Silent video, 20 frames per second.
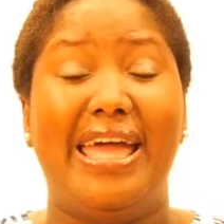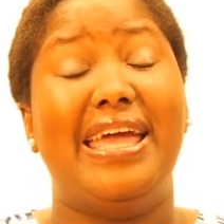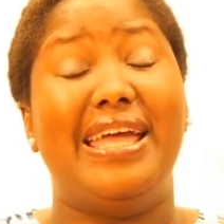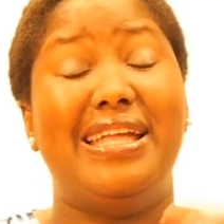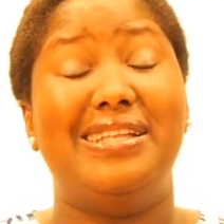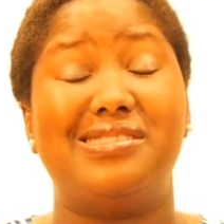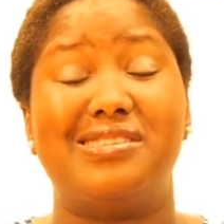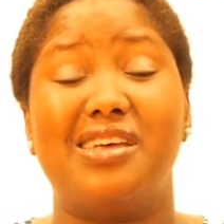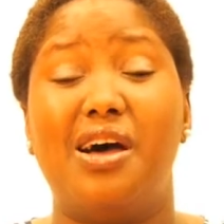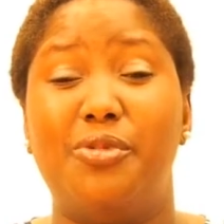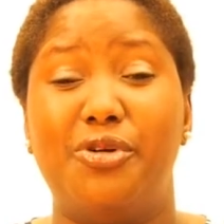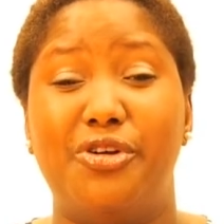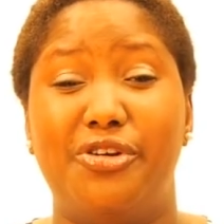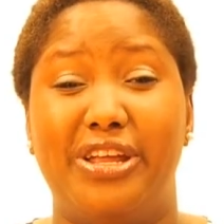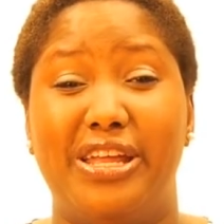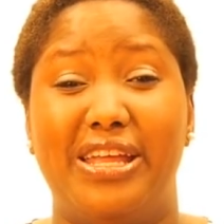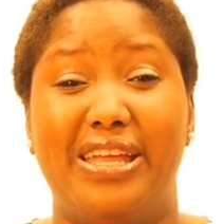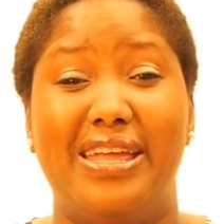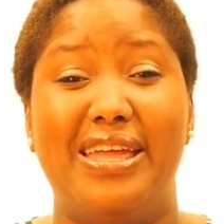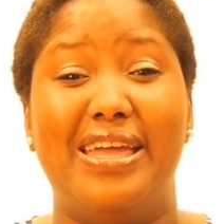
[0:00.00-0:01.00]
In
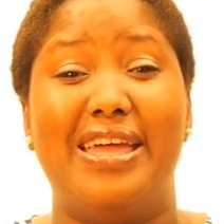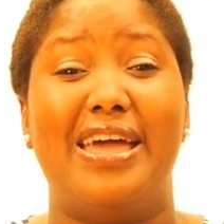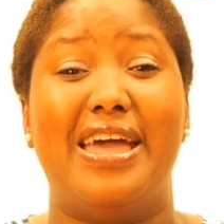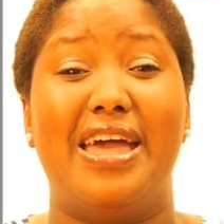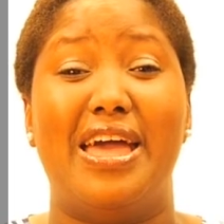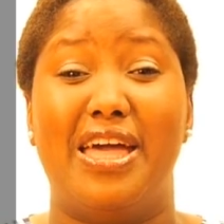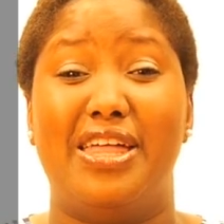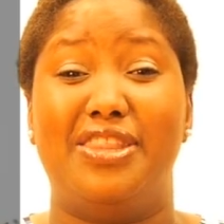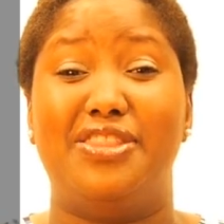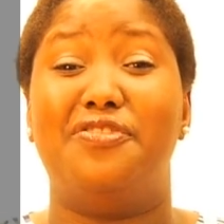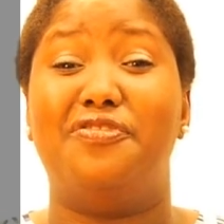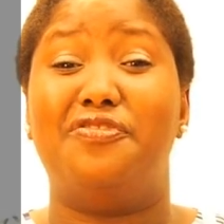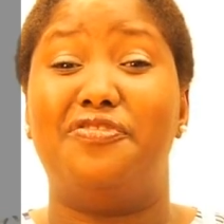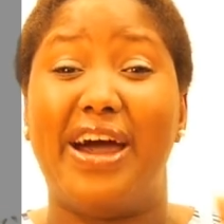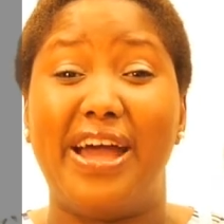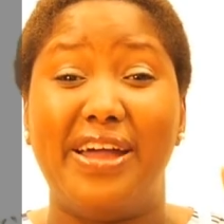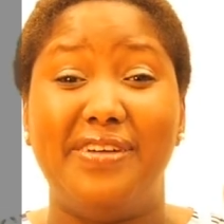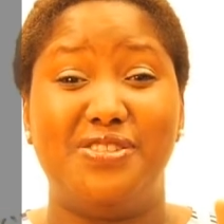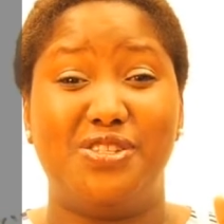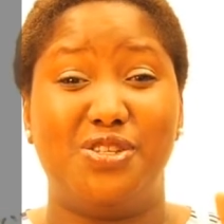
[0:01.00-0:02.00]
summary, the
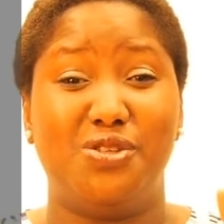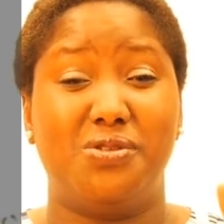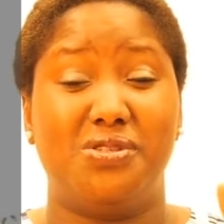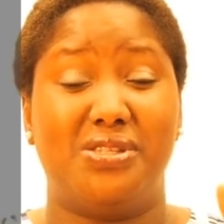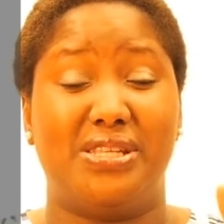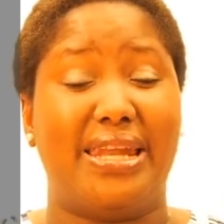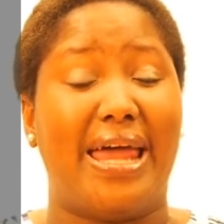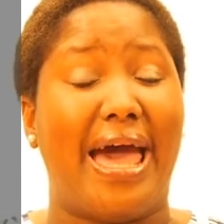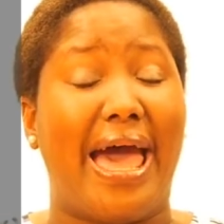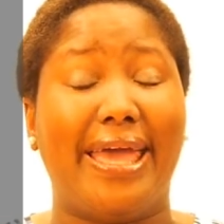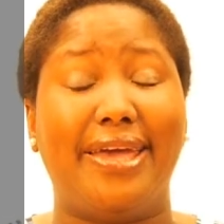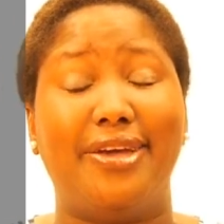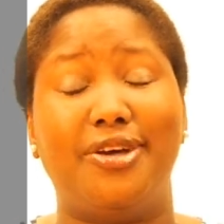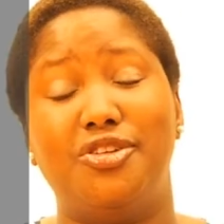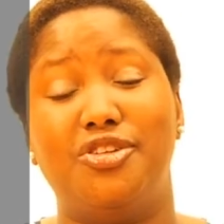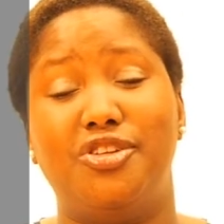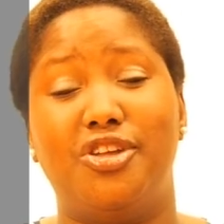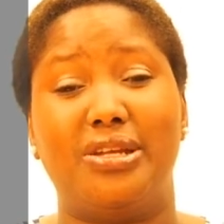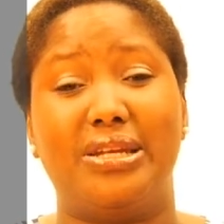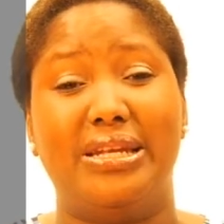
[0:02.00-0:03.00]
5 tools that I
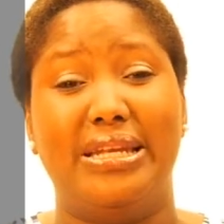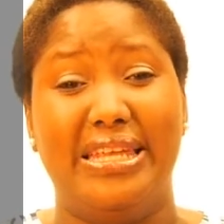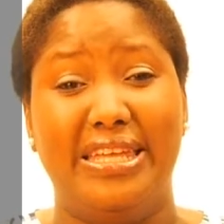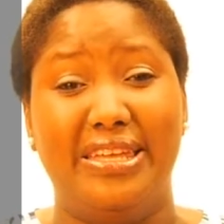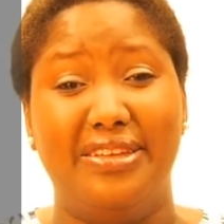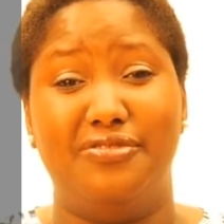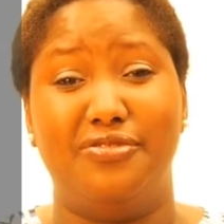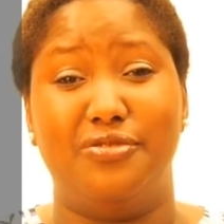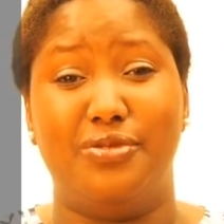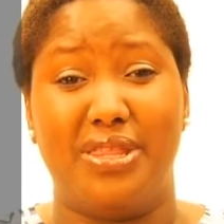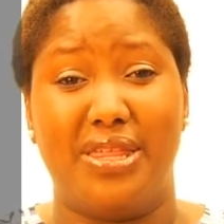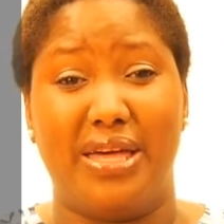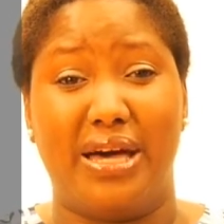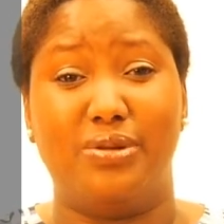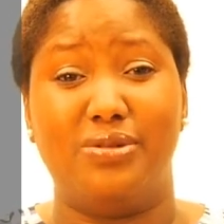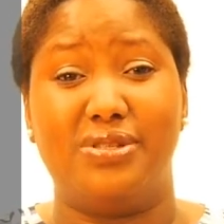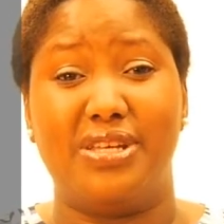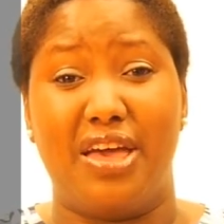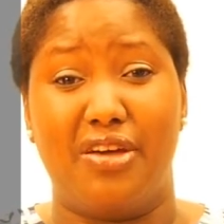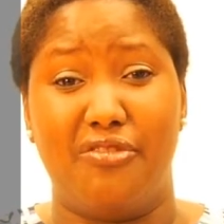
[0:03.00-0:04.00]
could not leave
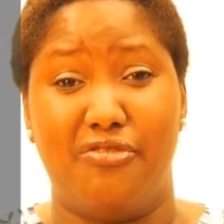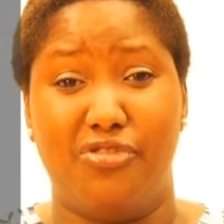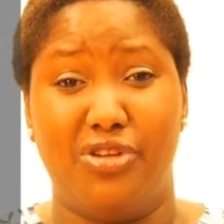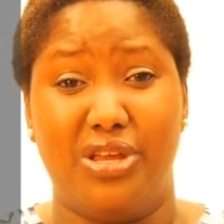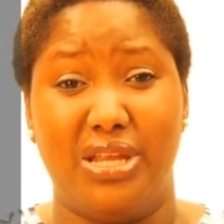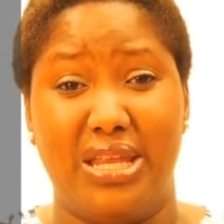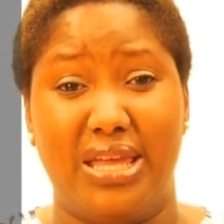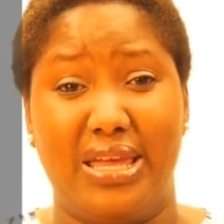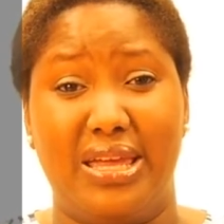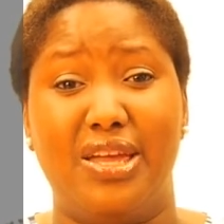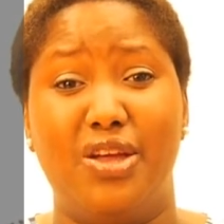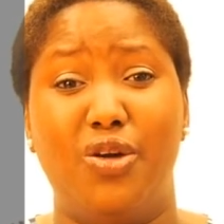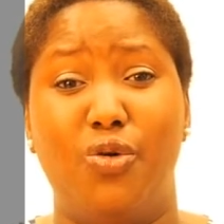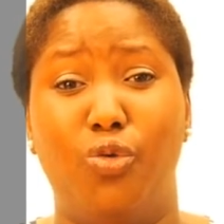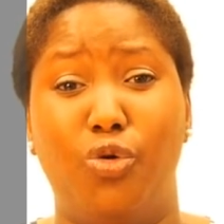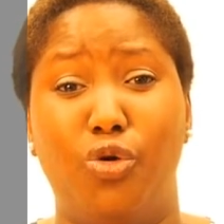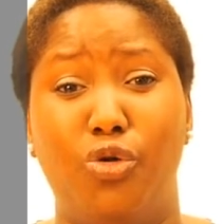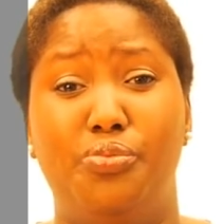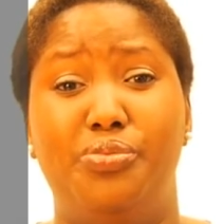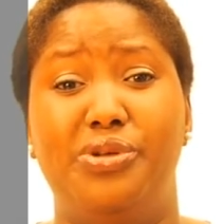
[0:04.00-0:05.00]
without every day
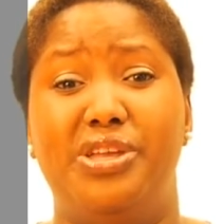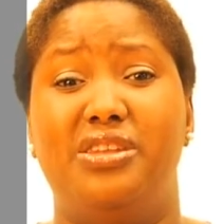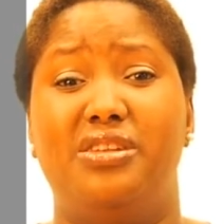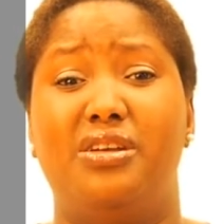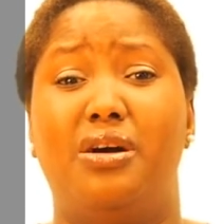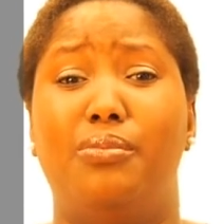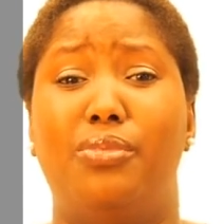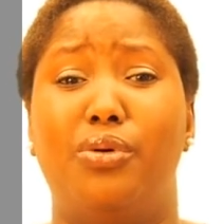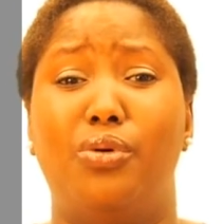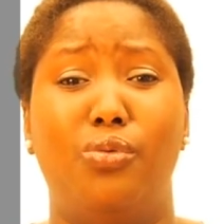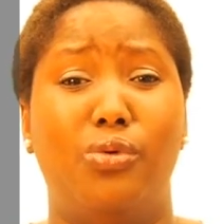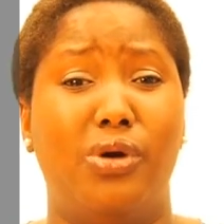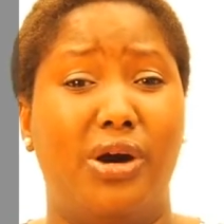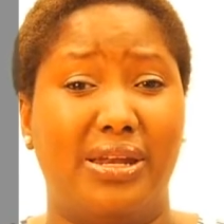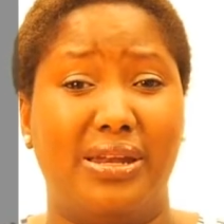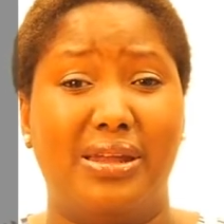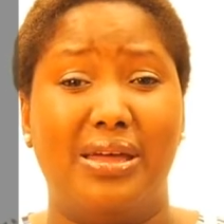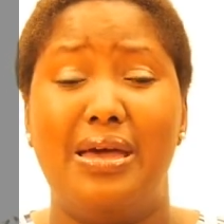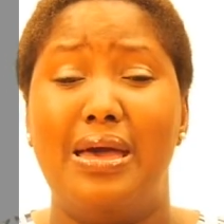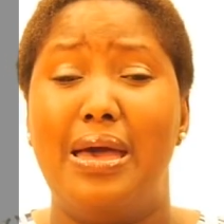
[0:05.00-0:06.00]
will be: number
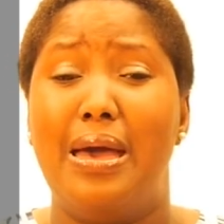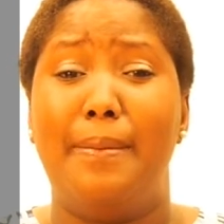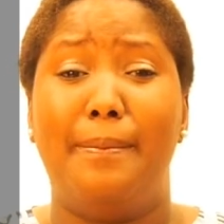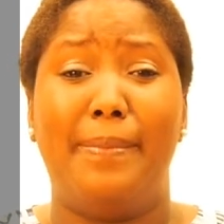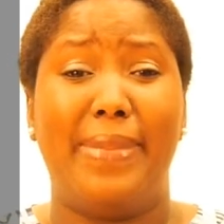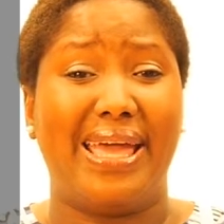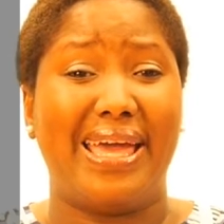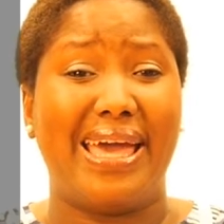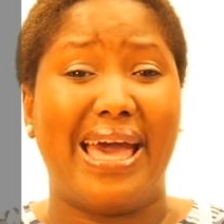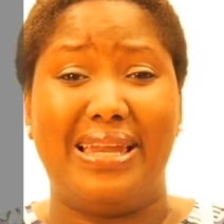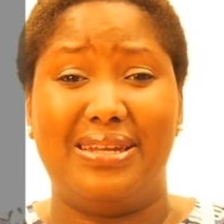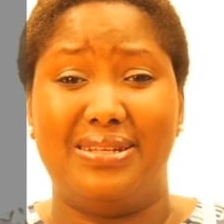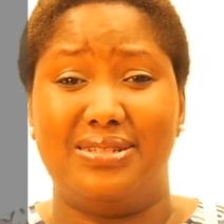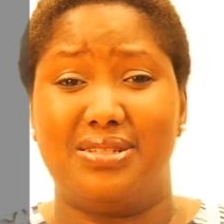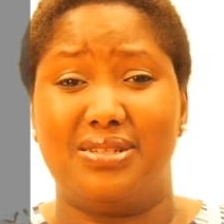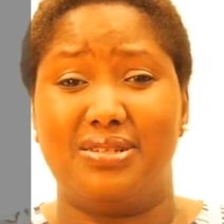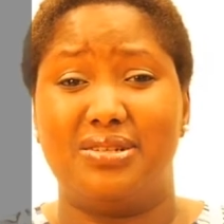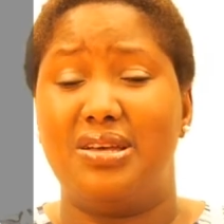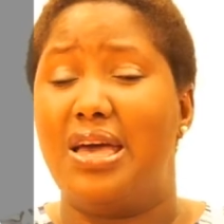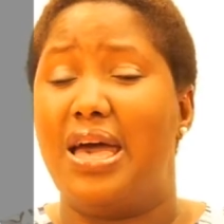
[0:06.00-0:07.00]
1, my
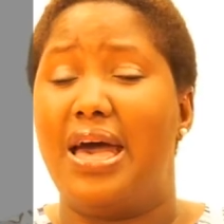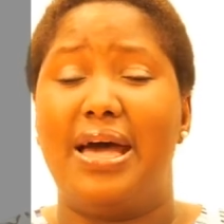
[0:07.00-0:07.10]
calendar.